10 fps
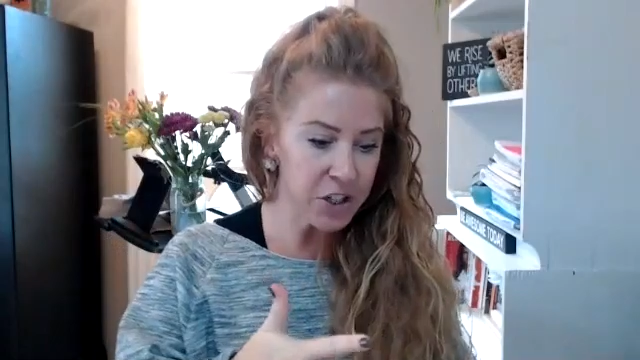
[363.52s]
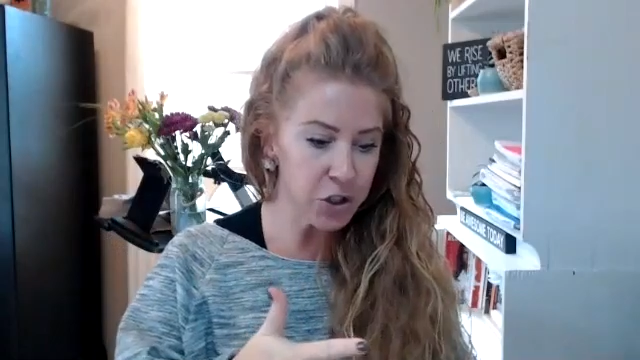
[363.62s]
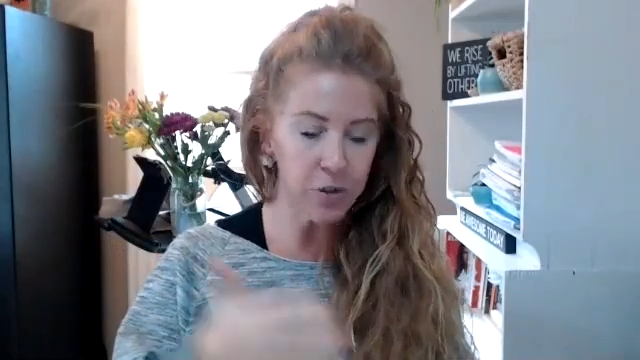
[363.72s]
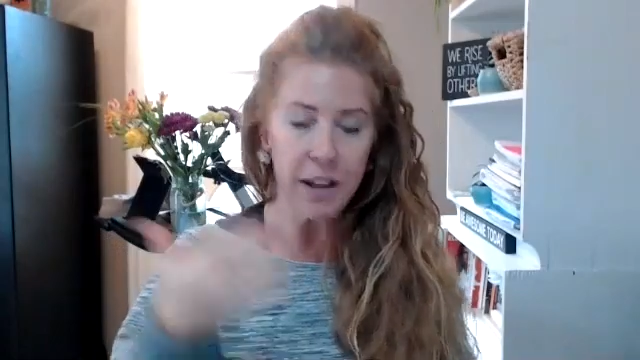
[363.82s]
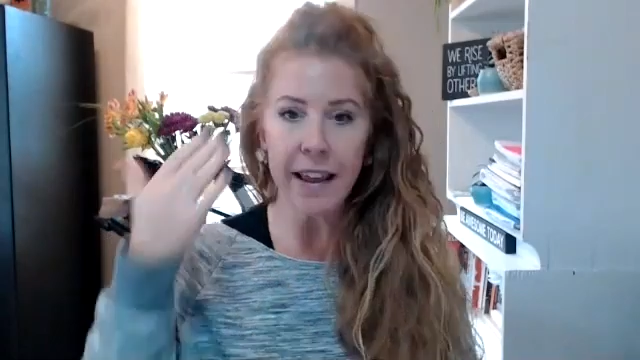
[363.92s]
I need
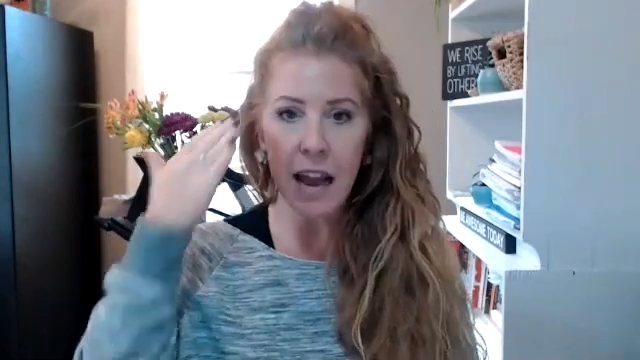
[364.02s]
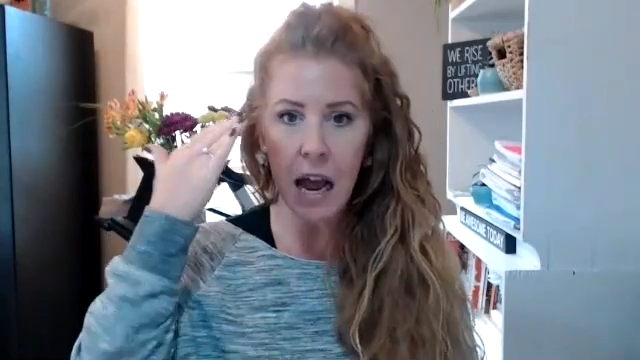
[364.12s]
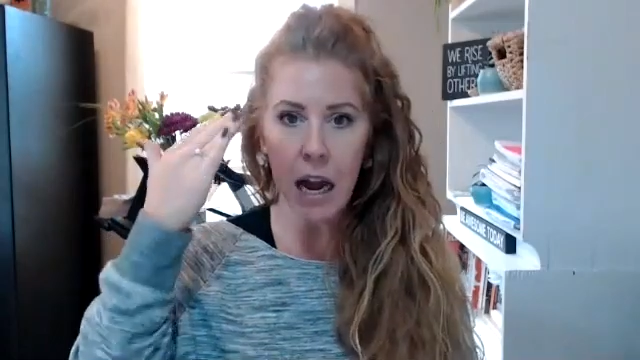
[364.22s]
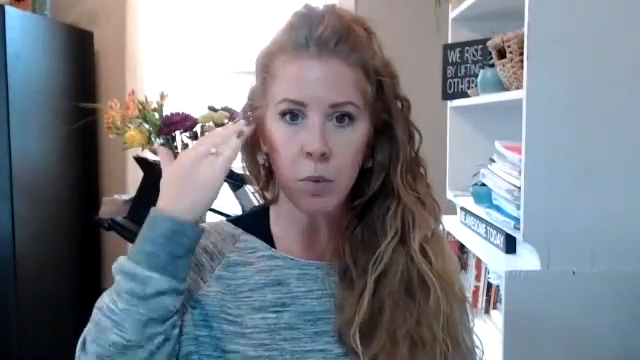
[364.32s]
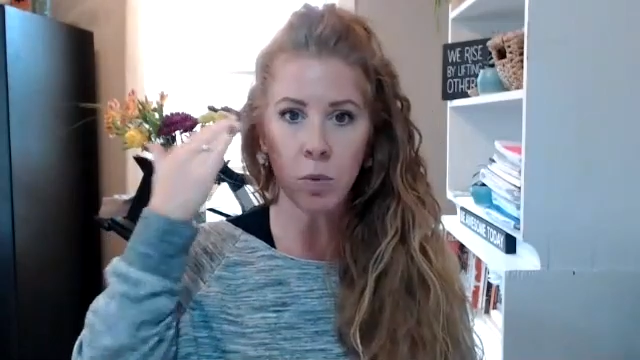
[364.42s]
to do that.
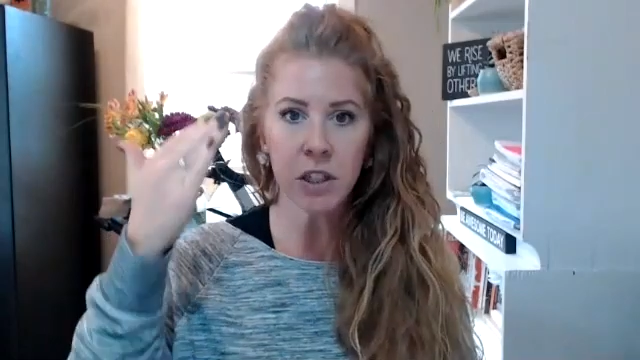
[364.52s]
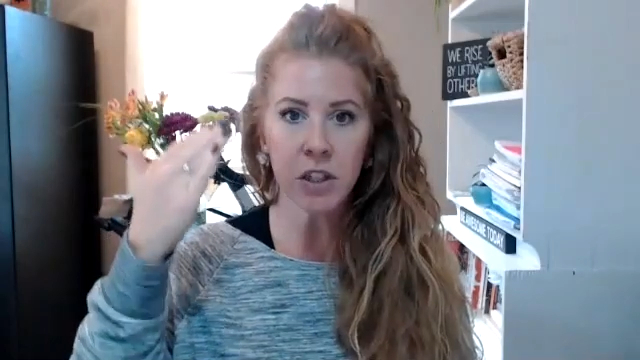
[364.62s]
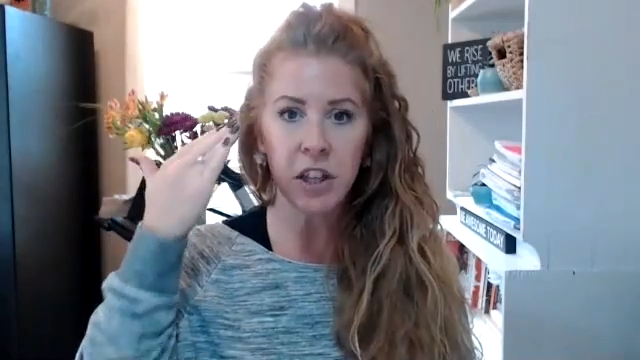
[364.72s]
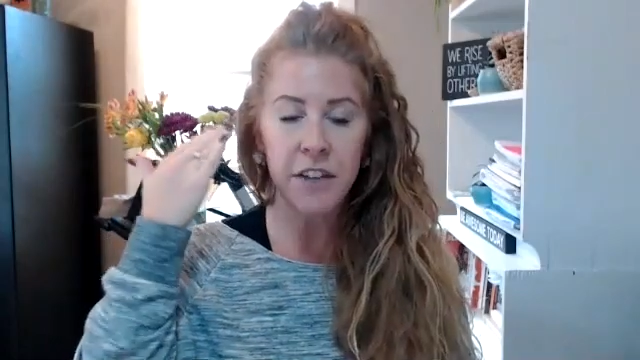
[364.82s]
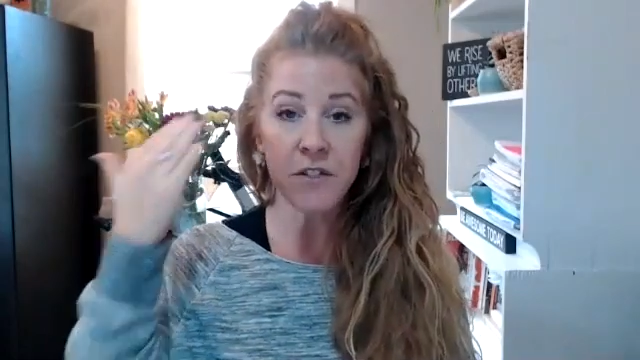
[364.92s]
Like I will
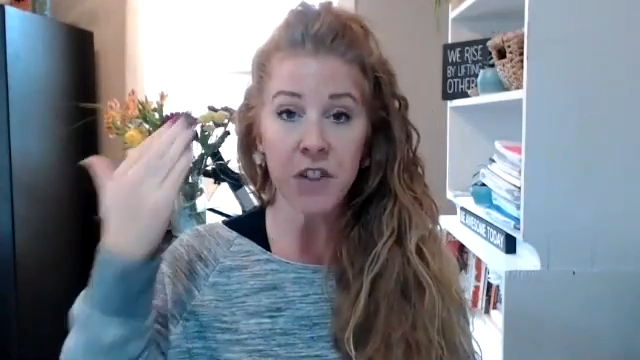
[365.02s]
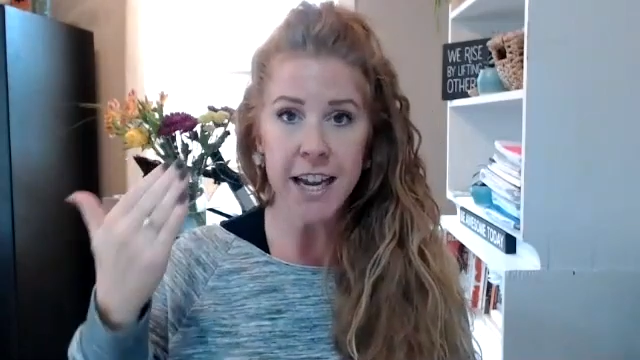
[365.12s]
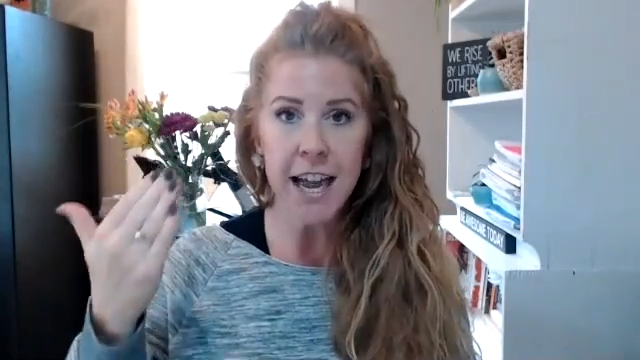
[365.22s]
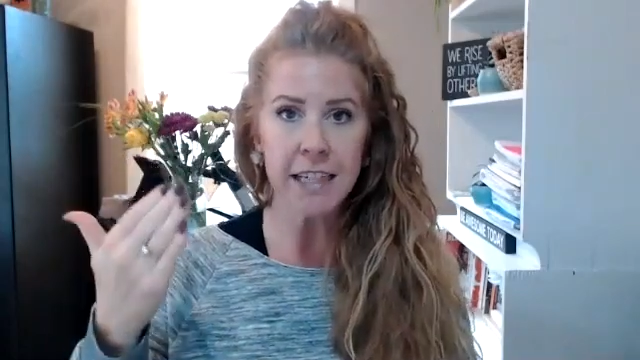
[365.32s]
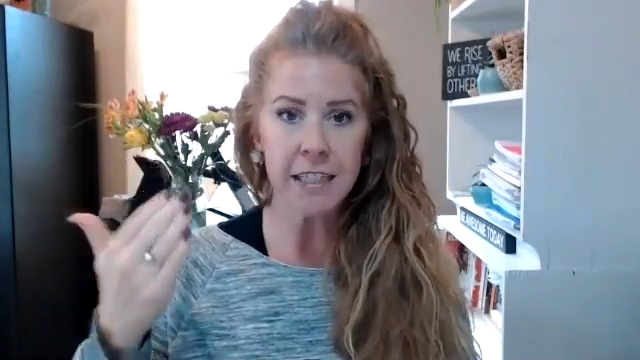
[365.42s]
literally
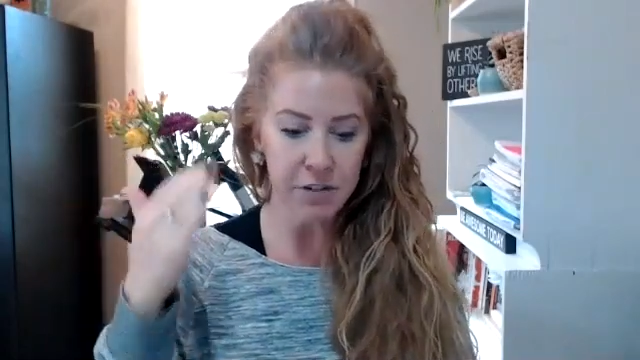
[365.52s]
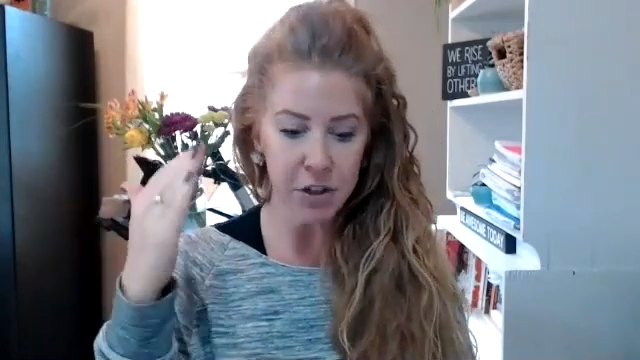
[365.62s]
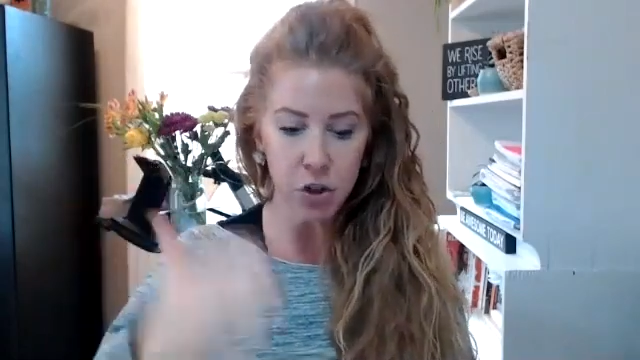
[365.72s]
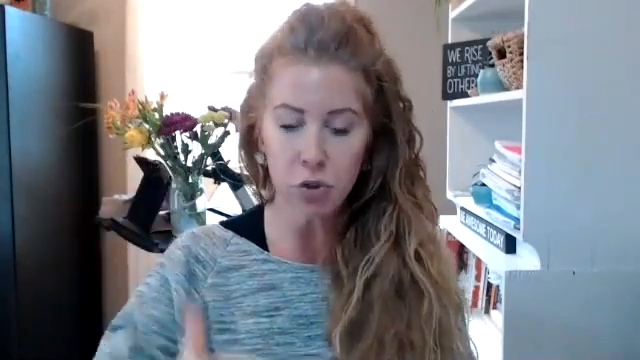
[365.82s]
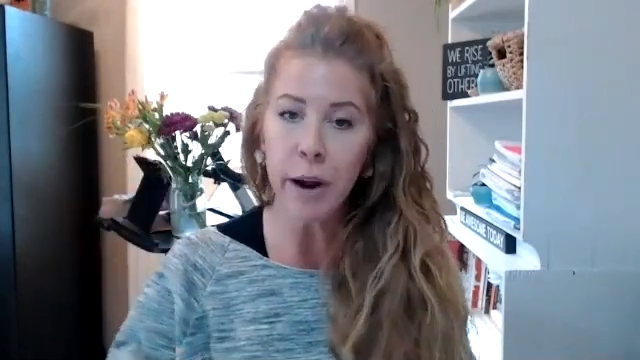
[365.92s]
forget
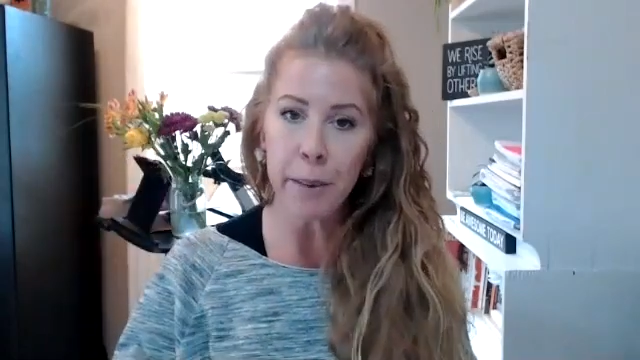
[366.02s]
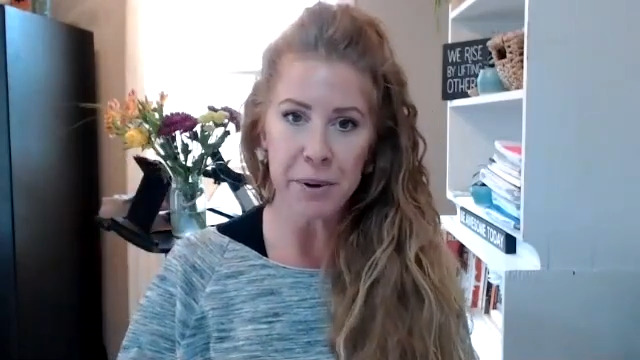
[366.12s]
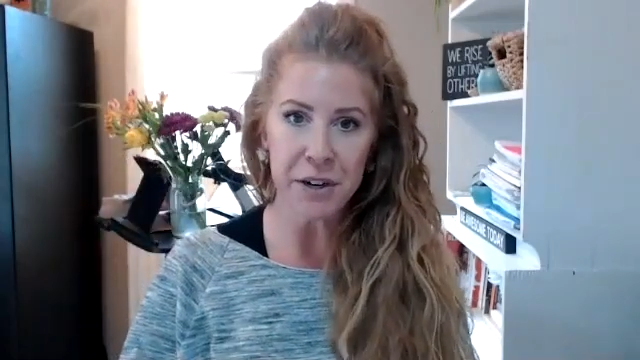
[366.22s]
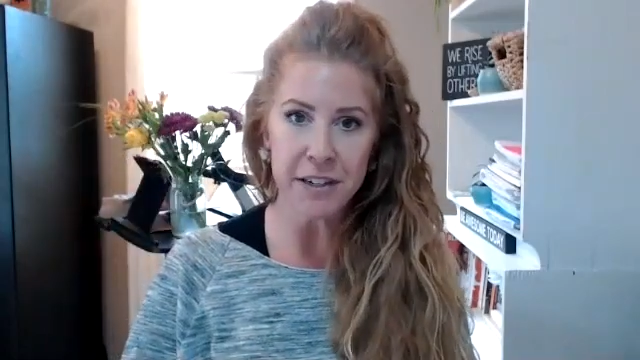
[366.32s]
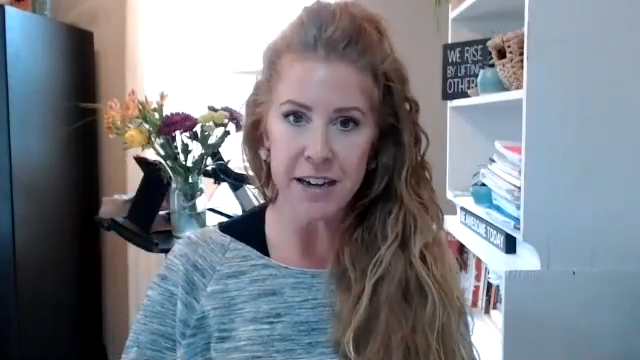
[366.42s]
if I do
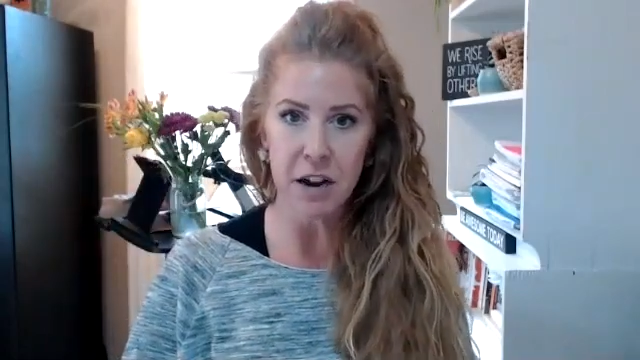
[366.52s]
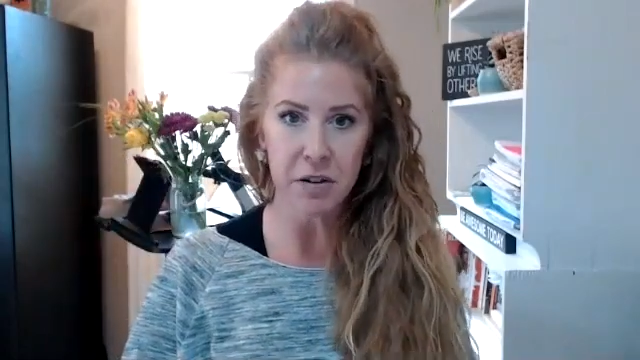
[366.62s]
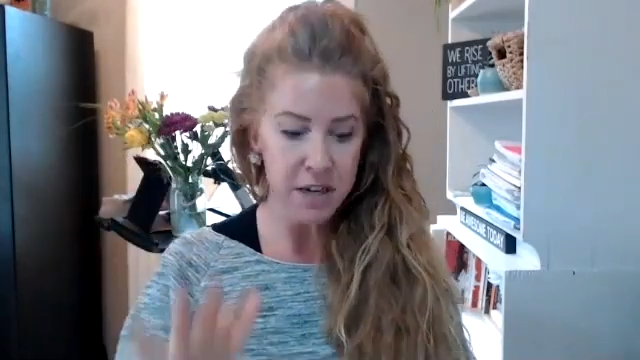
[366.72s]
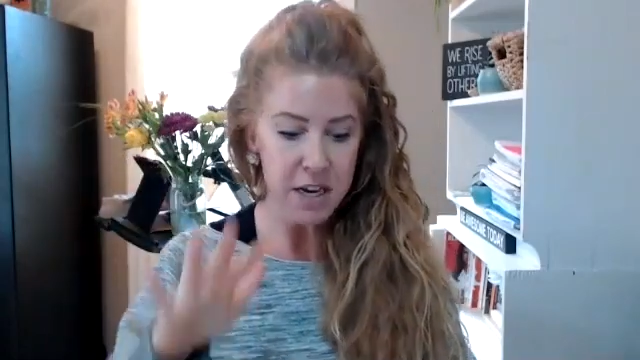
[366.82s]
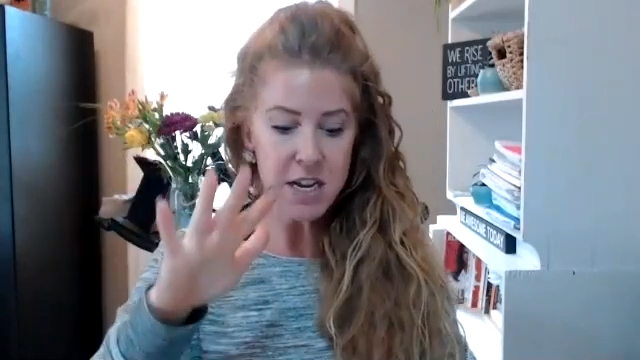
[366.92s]
not put it
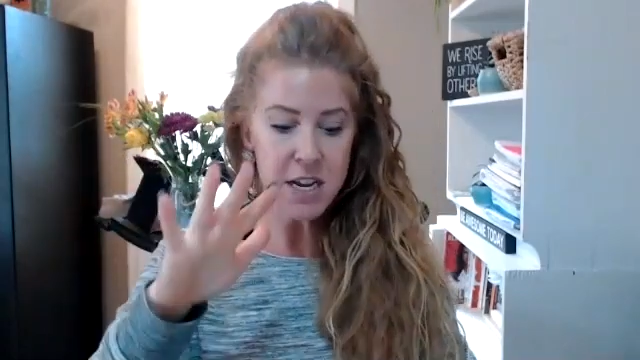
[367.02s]
down